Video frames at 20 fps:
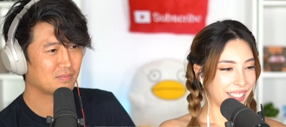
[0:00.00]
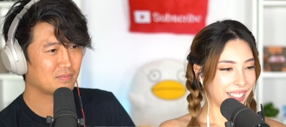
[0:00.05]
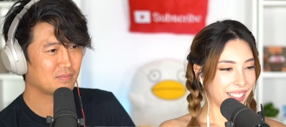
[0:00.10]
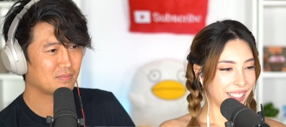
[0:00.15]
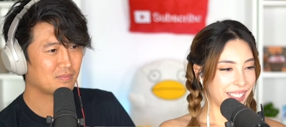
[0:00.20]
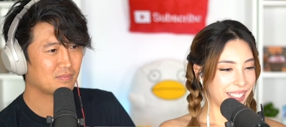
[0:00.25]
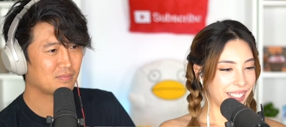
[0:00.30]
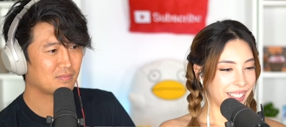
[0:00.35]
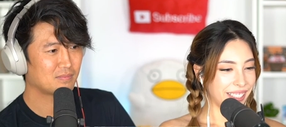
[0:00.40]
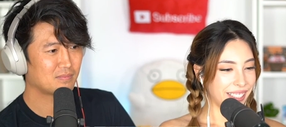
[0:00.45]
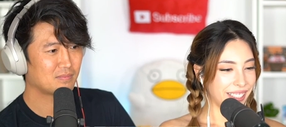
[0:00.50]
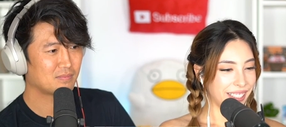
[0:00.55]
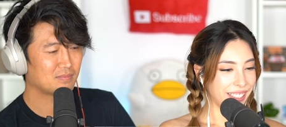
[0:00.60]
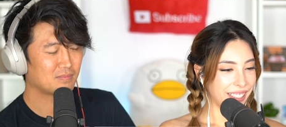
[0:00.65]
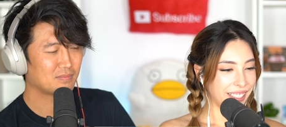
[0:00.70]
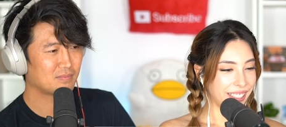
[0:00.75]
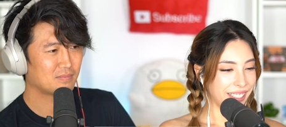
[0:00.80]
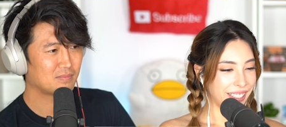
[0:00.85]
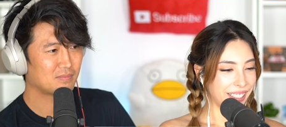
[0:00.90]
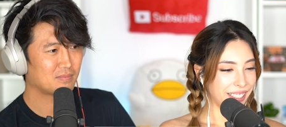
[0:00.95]

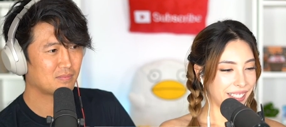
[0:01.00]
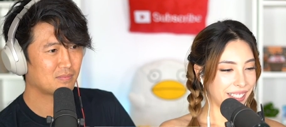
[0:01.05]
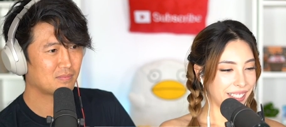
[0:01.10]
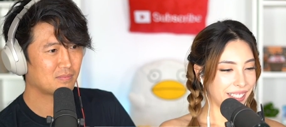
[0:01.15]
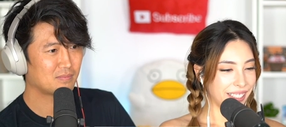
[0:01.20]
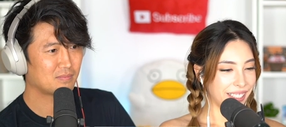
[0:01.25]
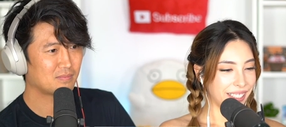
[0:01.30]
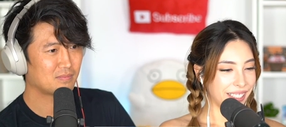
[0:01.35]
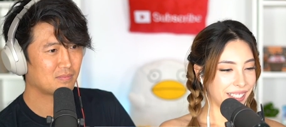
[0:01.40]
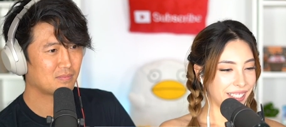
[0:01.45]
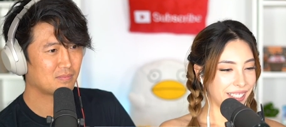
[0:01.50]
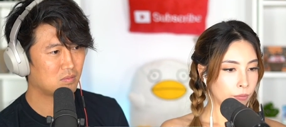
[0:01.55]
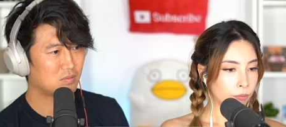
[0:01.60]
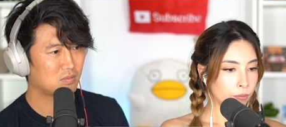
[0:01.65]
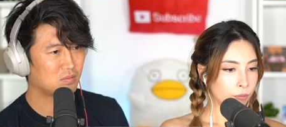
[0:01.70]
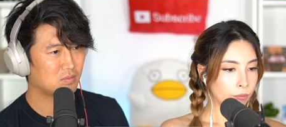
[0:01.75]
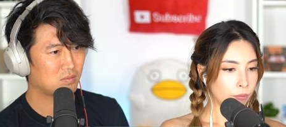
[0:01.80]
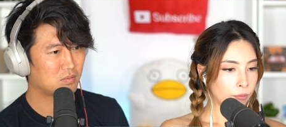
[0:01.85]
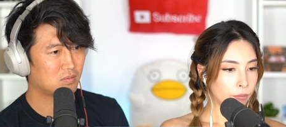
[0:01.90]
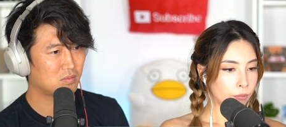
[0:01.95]

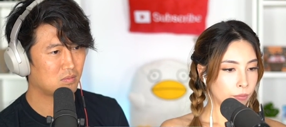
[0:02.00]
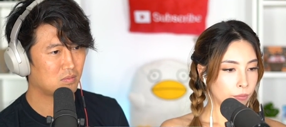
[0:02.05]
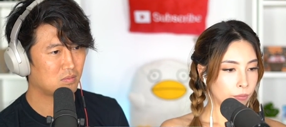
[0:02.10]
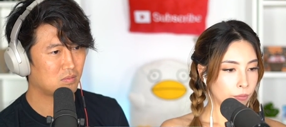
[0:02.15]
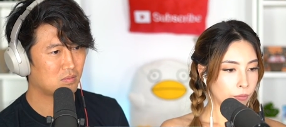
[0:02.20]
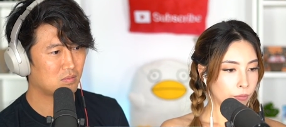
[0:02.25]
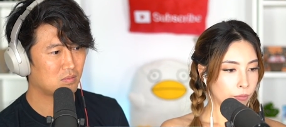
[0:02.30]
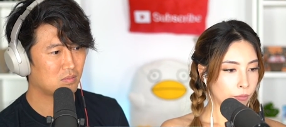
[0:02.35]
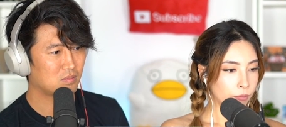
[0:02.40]
Nothing is said.